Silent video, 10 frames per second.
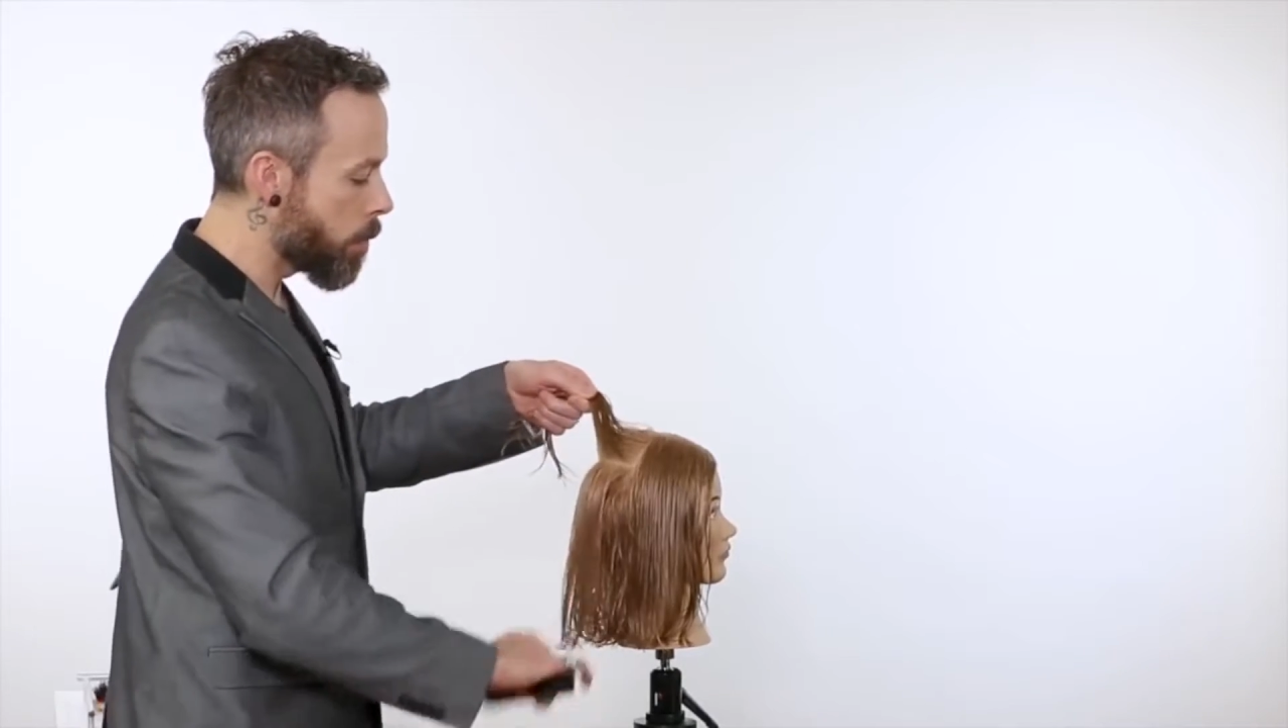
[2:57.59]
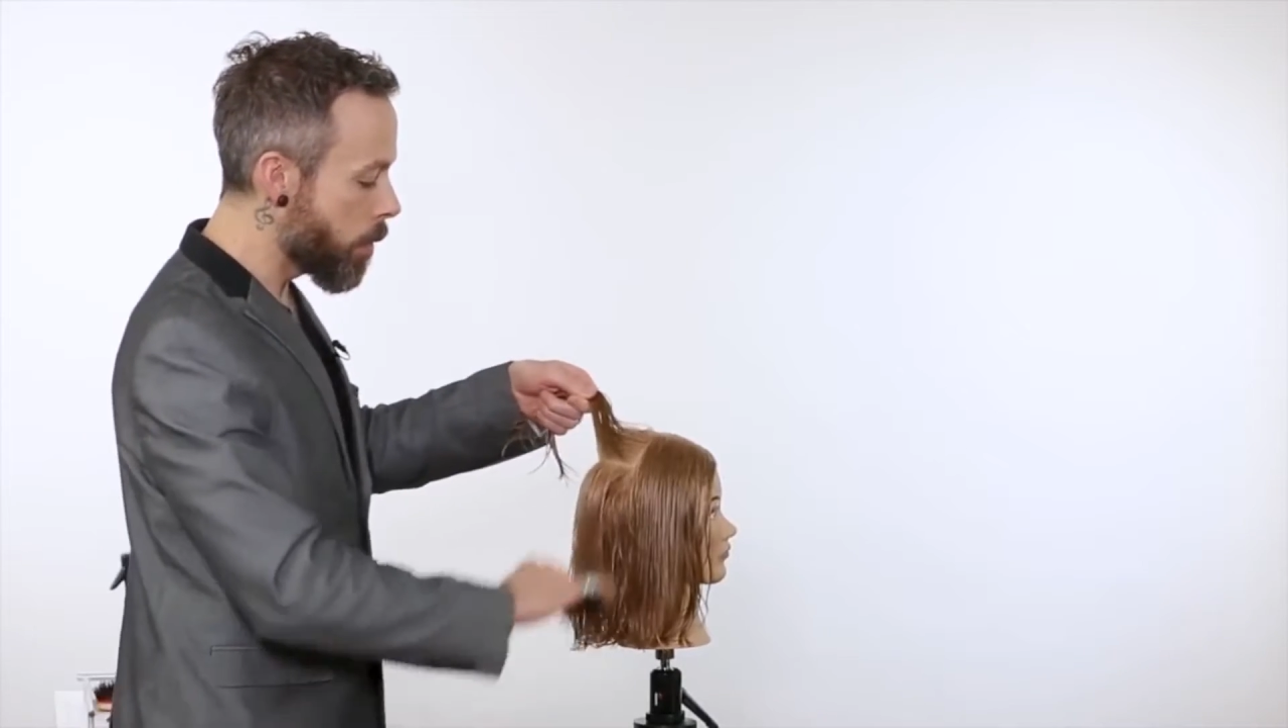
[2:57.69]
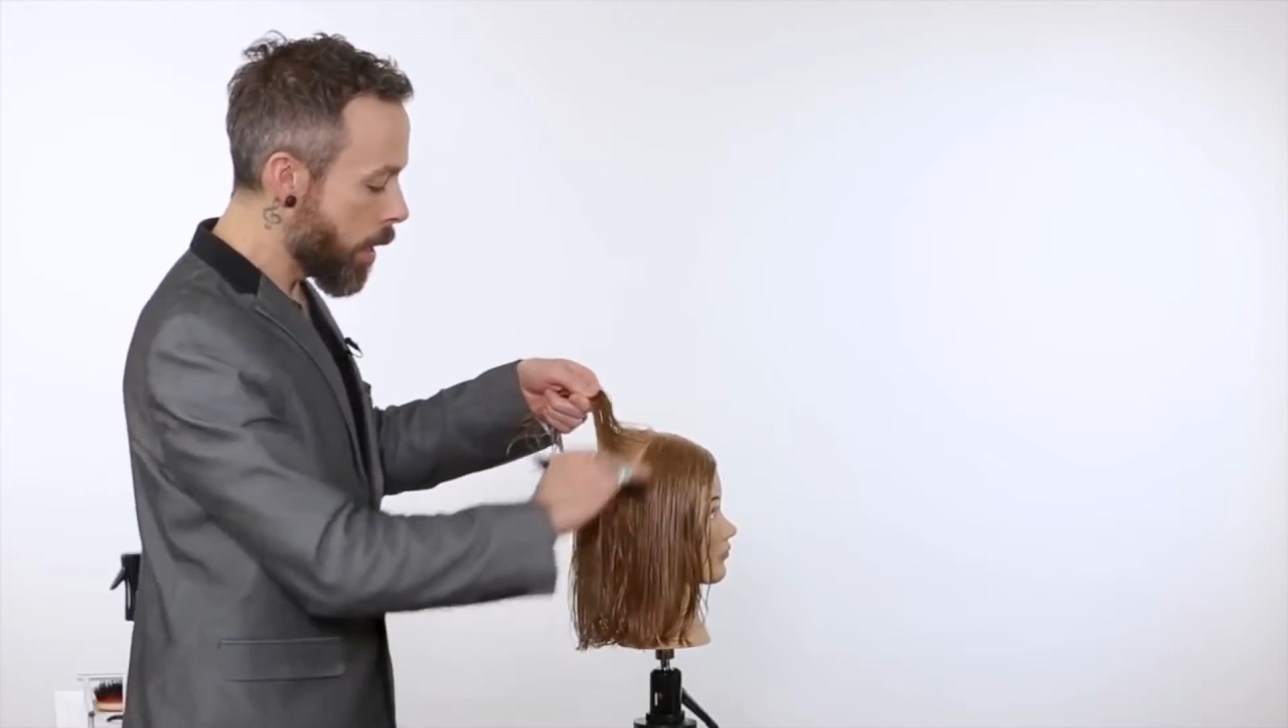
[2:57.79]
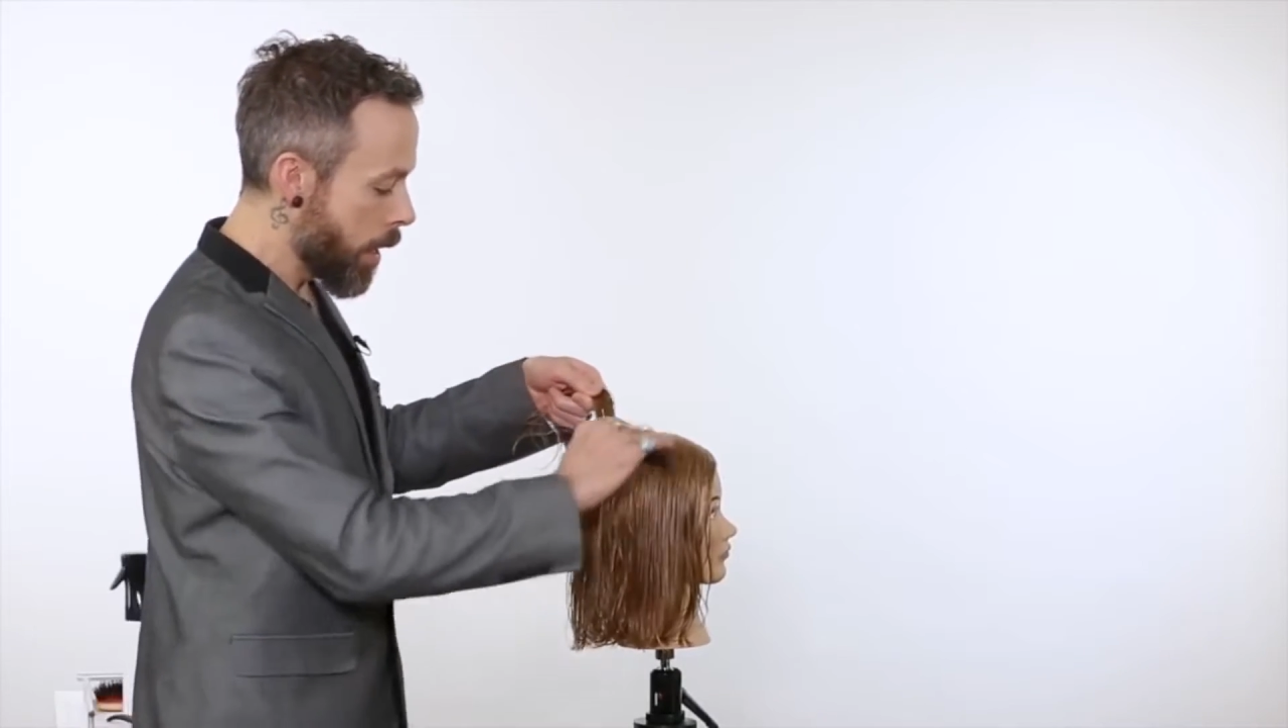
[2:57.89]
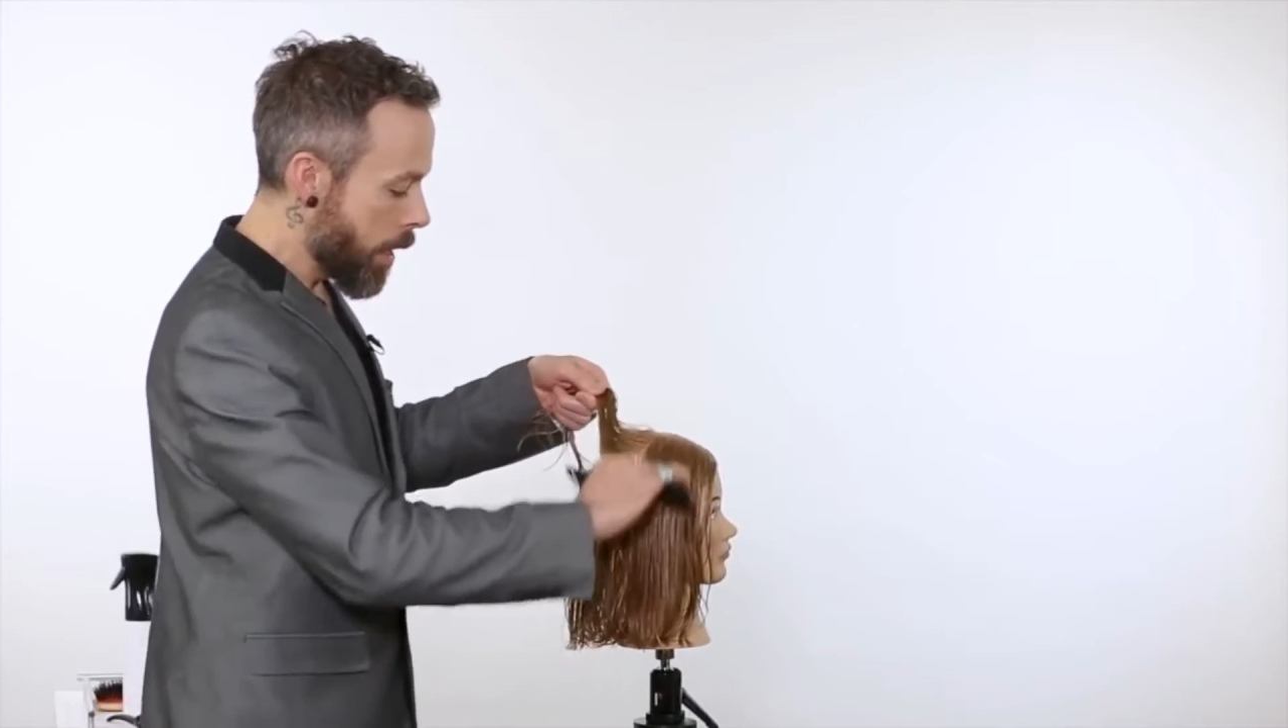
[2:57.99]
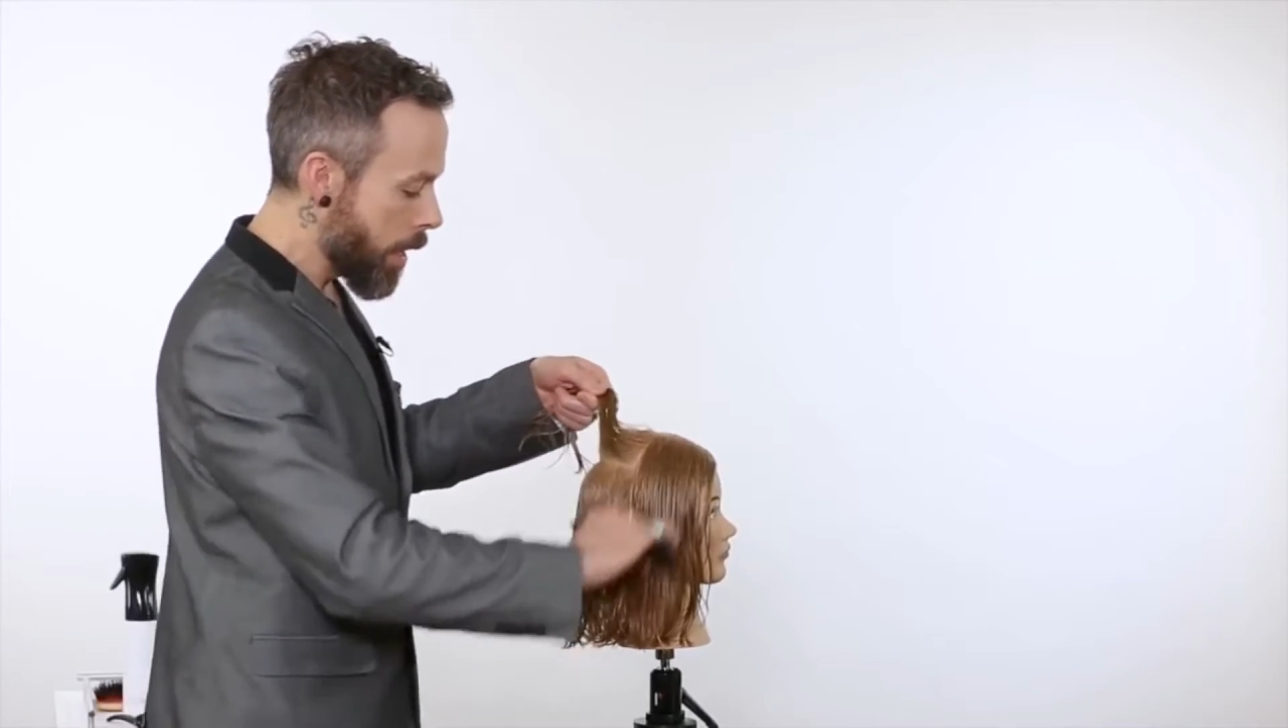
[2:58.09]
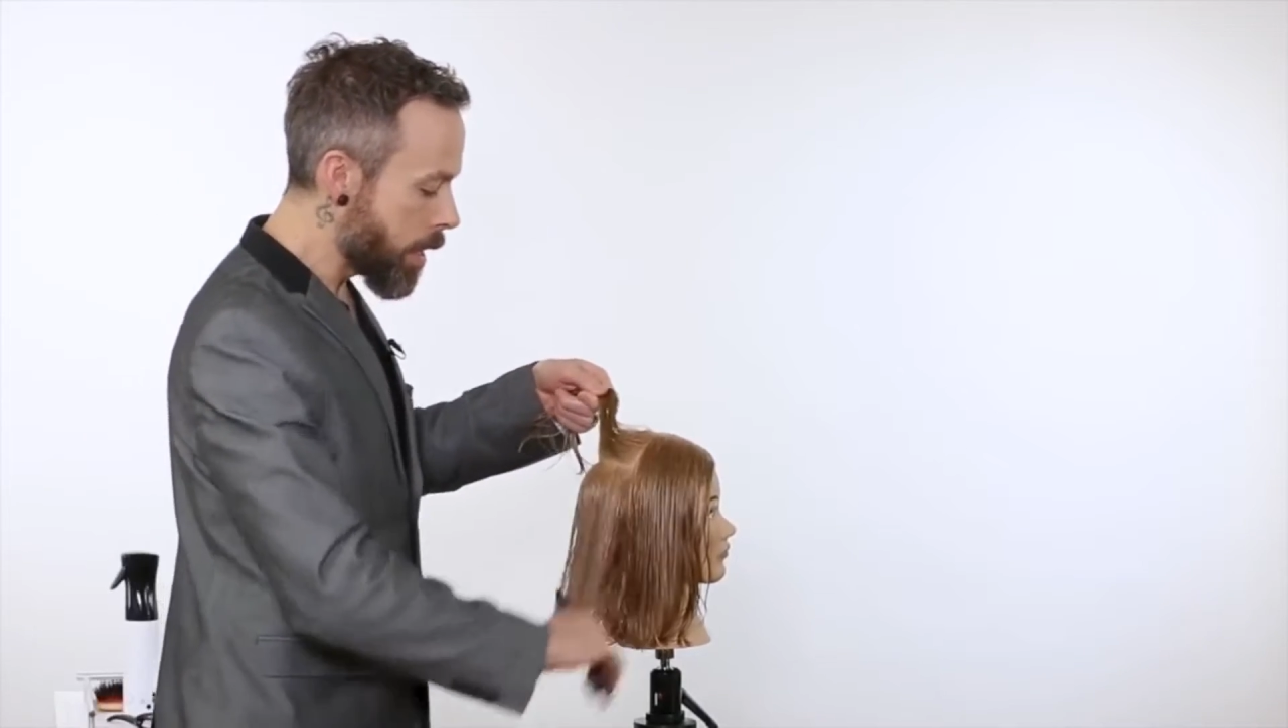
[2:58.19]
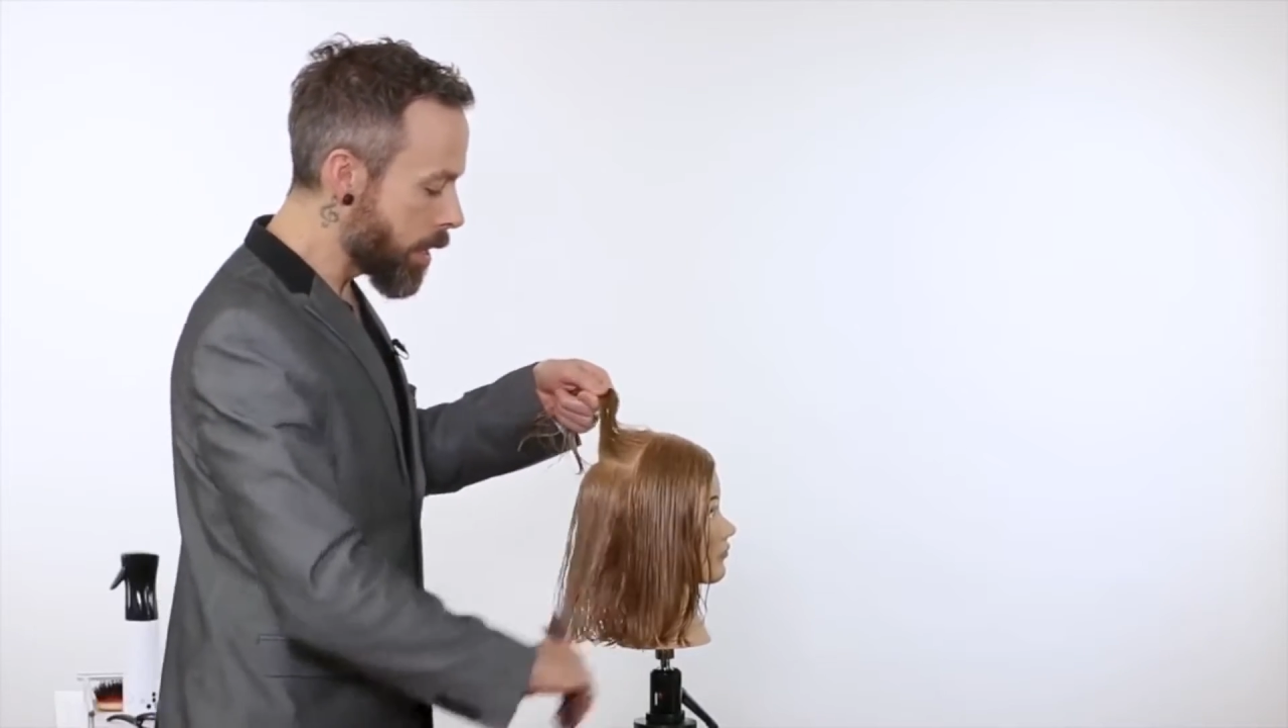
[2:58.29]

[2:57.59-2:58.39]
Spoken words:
and the ear